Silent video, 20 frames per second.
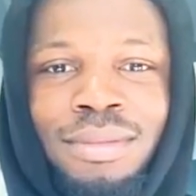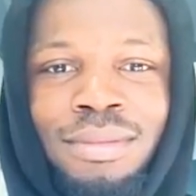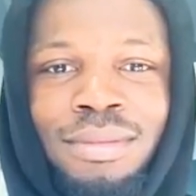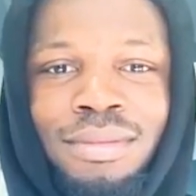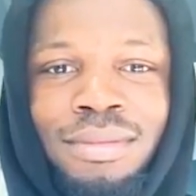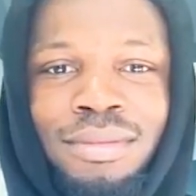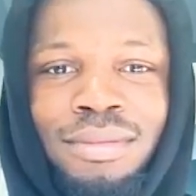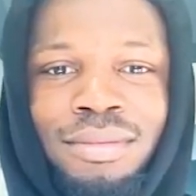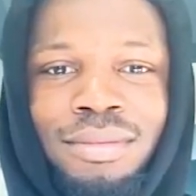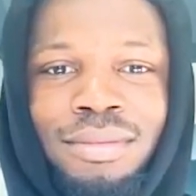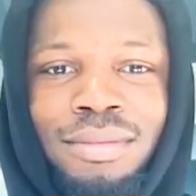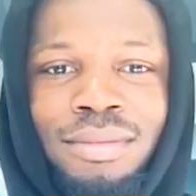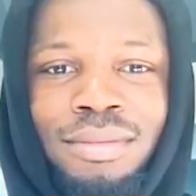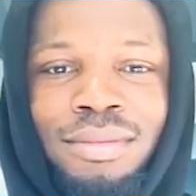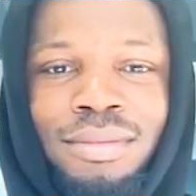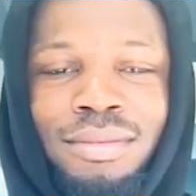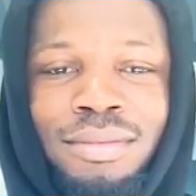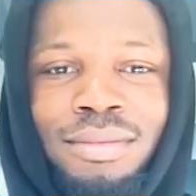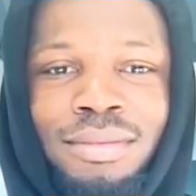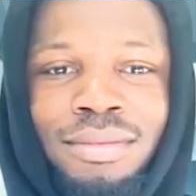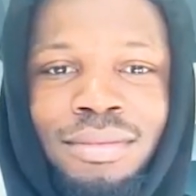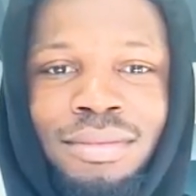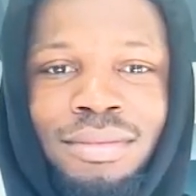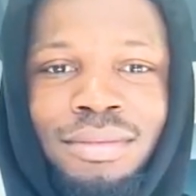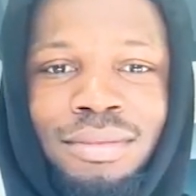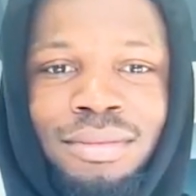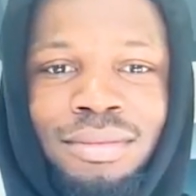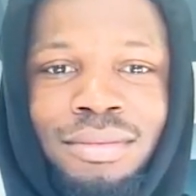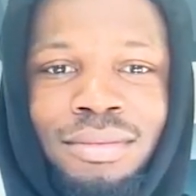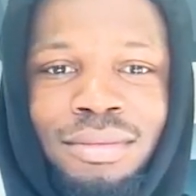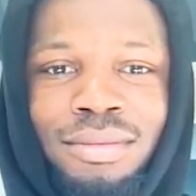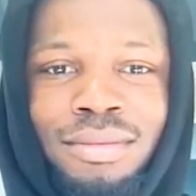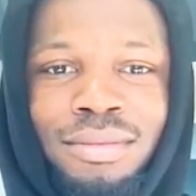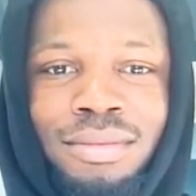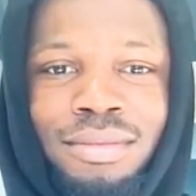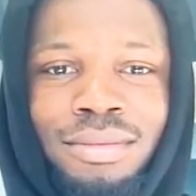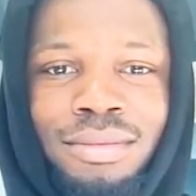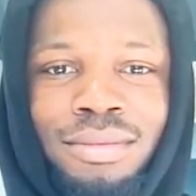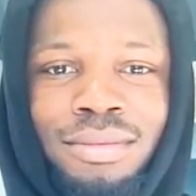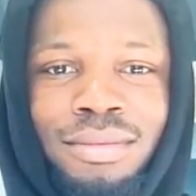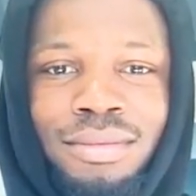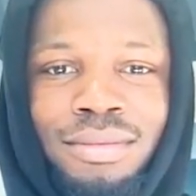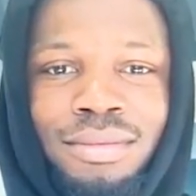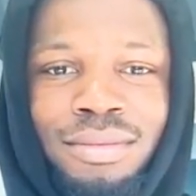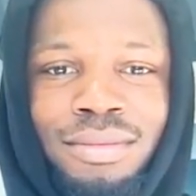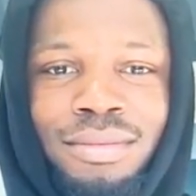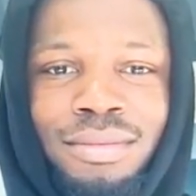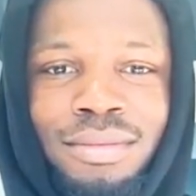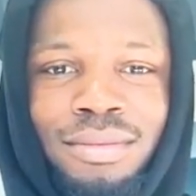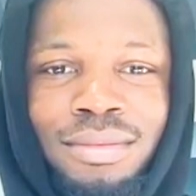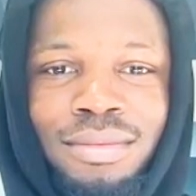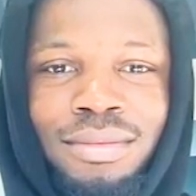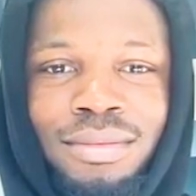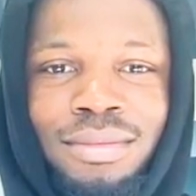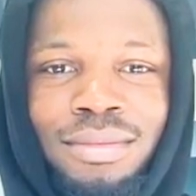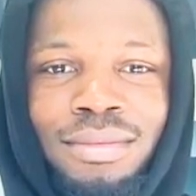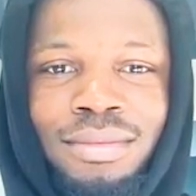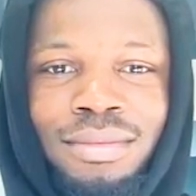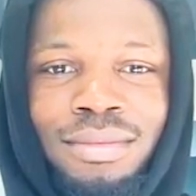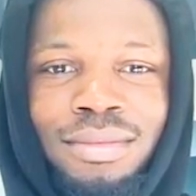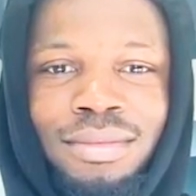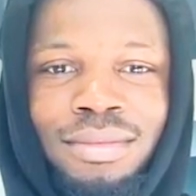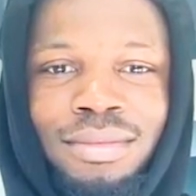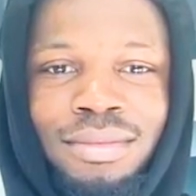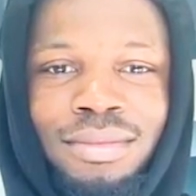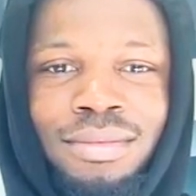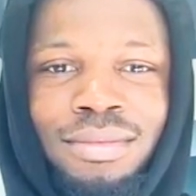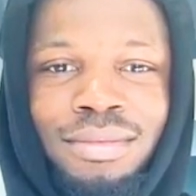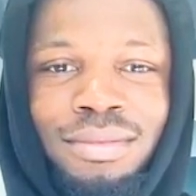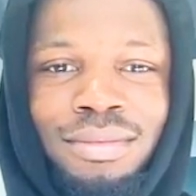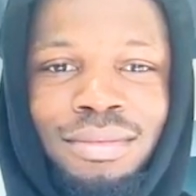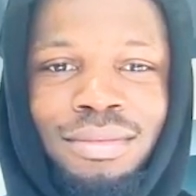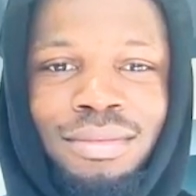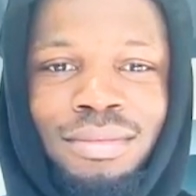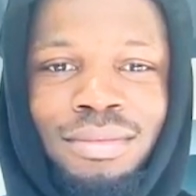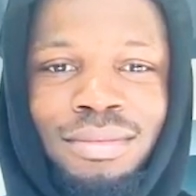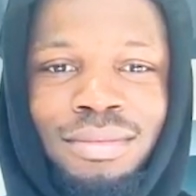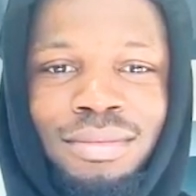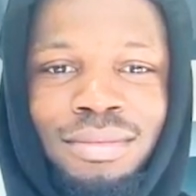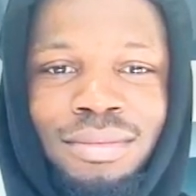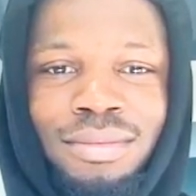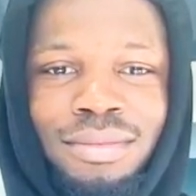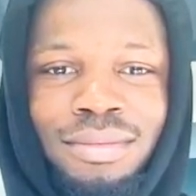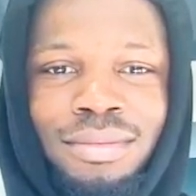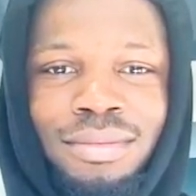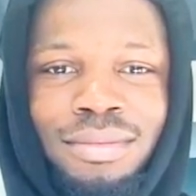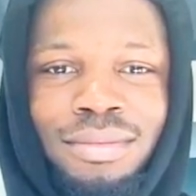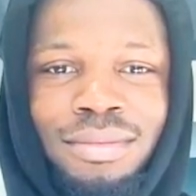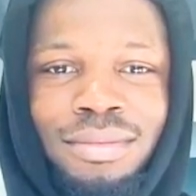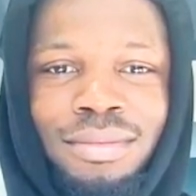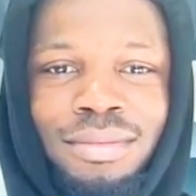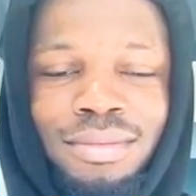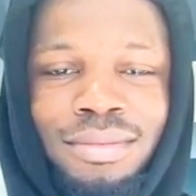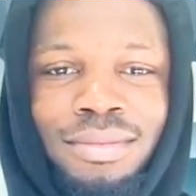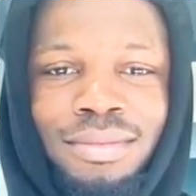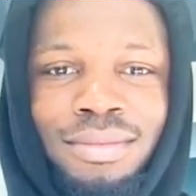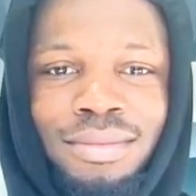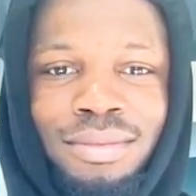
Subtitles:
(silent)